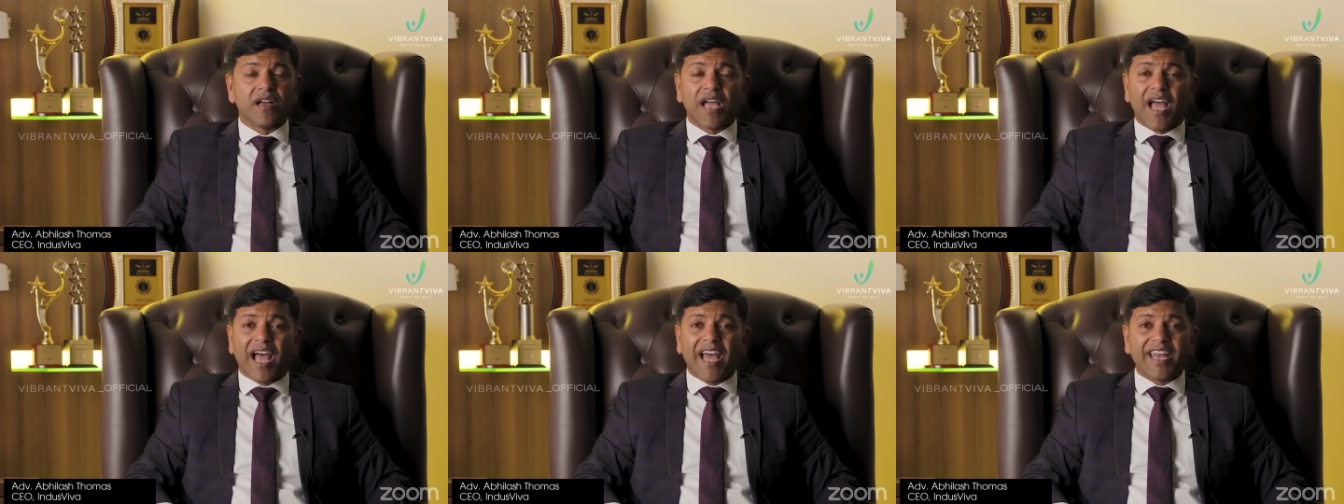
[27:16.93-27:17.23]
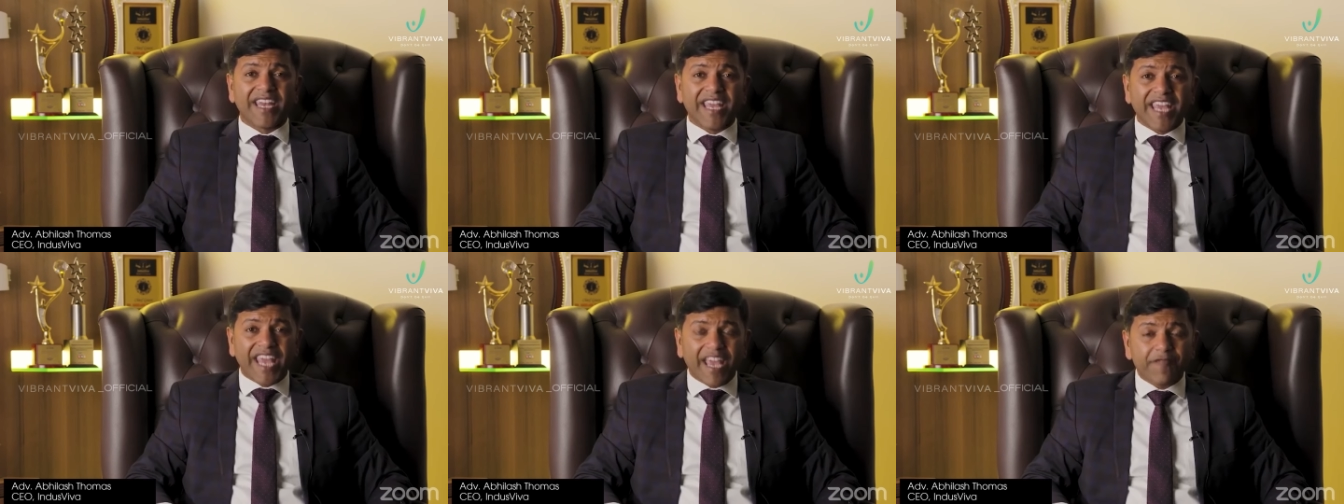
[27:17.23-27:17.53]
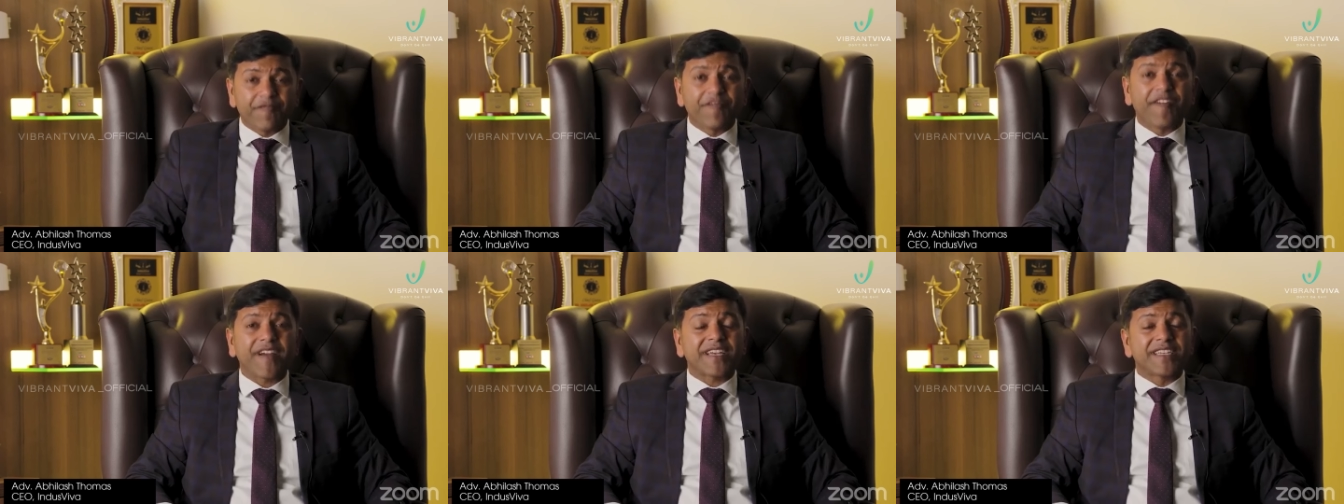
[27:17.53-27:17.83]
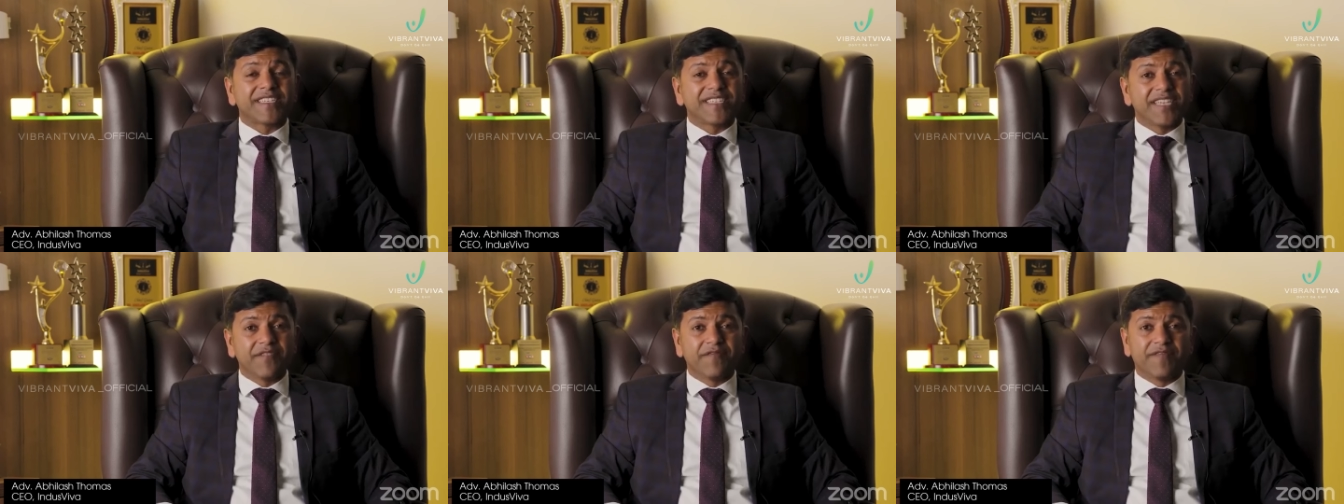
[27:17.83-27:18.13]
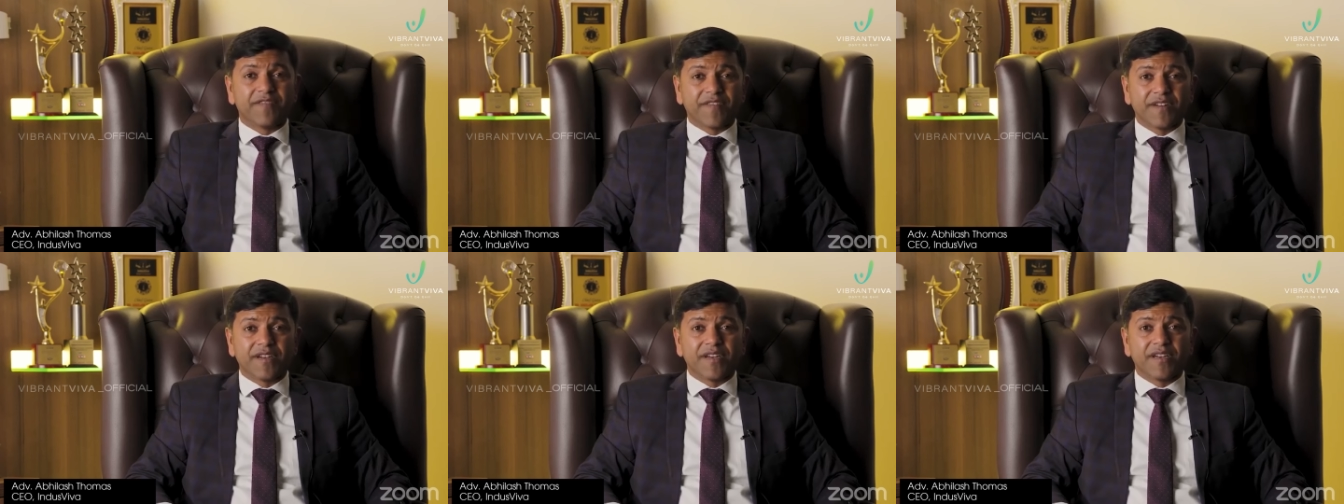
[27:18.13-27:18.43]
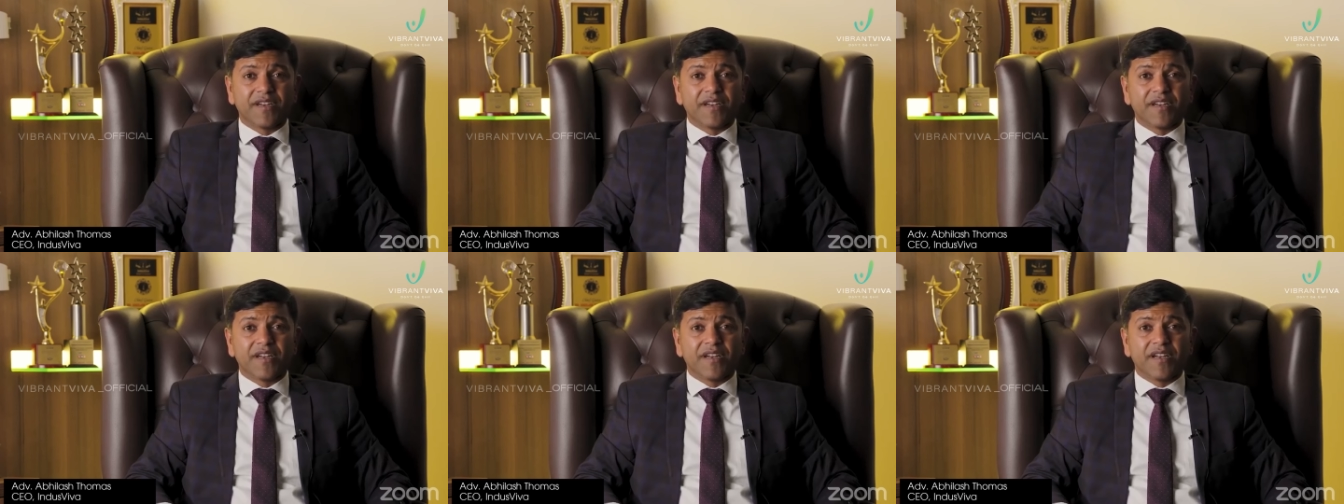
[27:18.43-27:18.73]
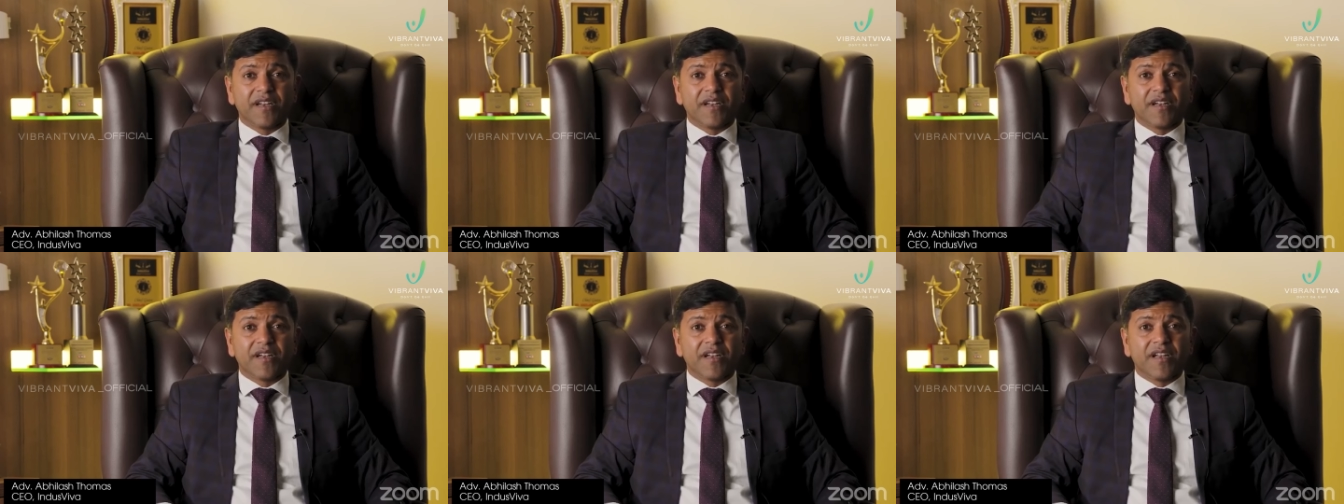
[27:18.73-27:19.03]
an effective
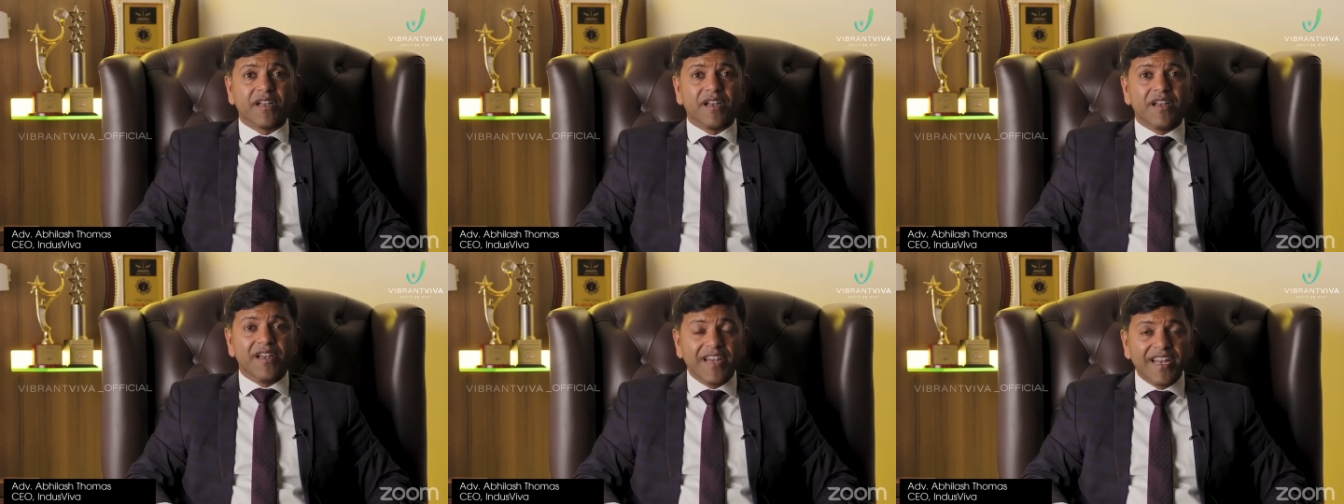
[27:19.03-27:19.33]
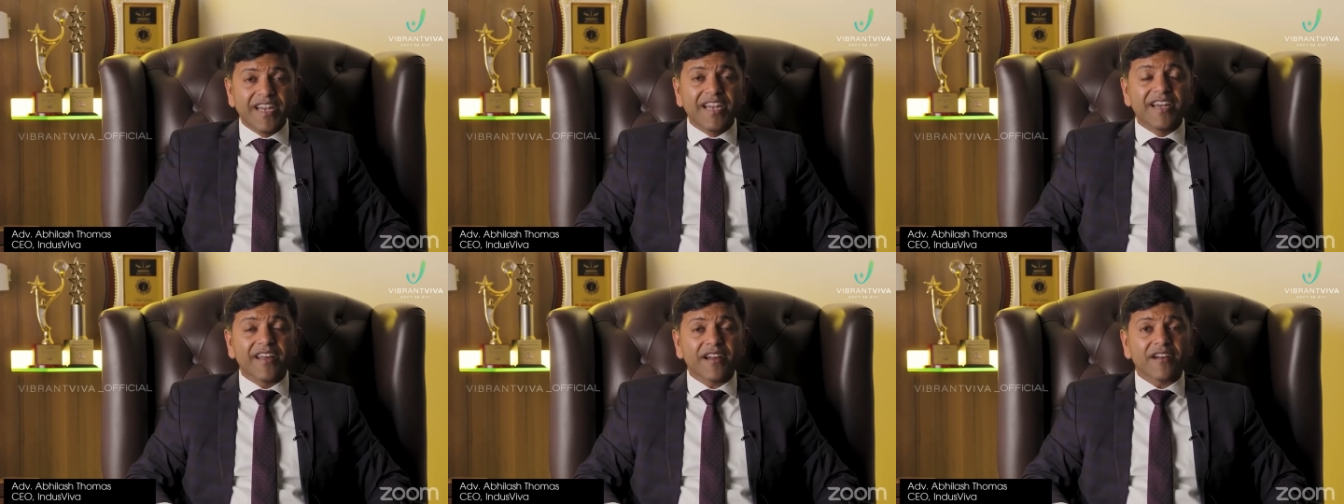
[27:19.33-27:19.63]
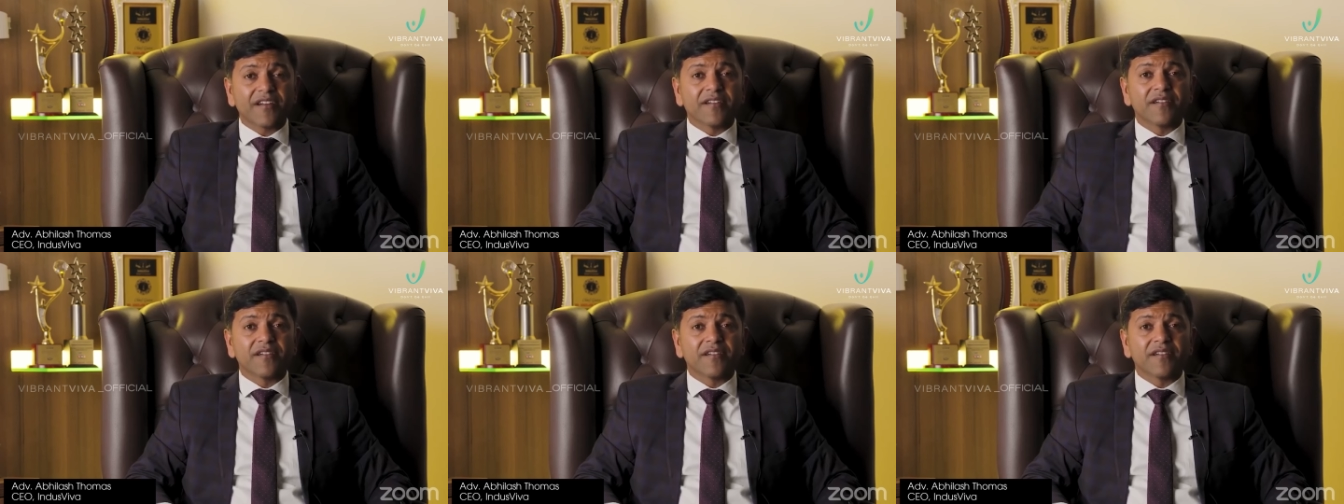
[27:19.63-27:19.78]
leader